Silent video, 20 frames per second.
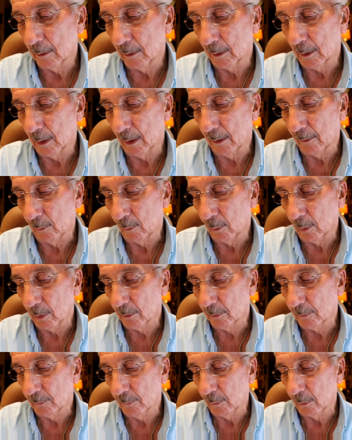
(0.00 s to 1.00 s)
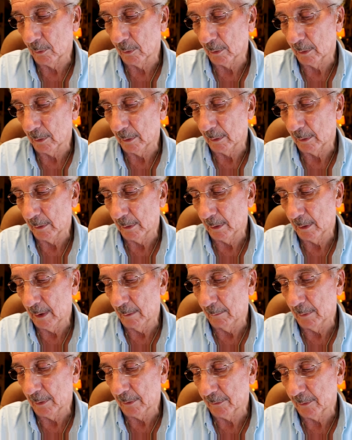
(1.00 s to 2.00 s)
guy that works for
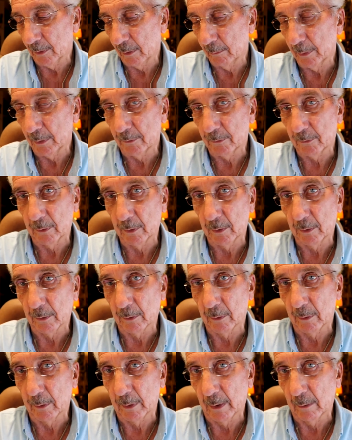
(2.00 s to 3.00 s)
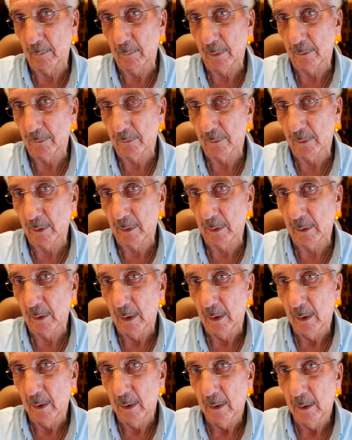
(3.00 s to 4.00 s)
MSNBC or NBC.
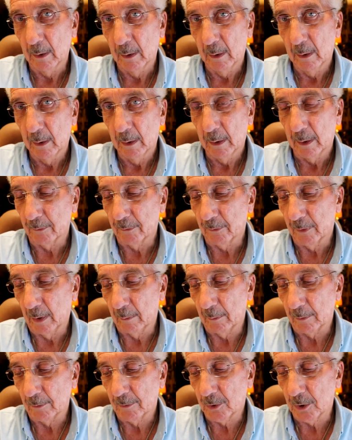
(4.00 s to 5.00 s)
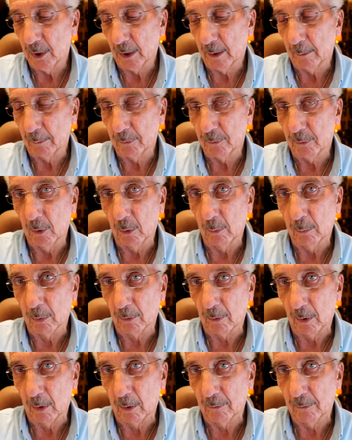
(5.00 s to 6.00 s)
His name is Jacob
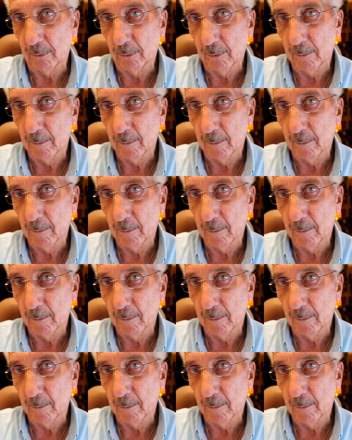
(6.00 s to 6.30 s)
Soboroff.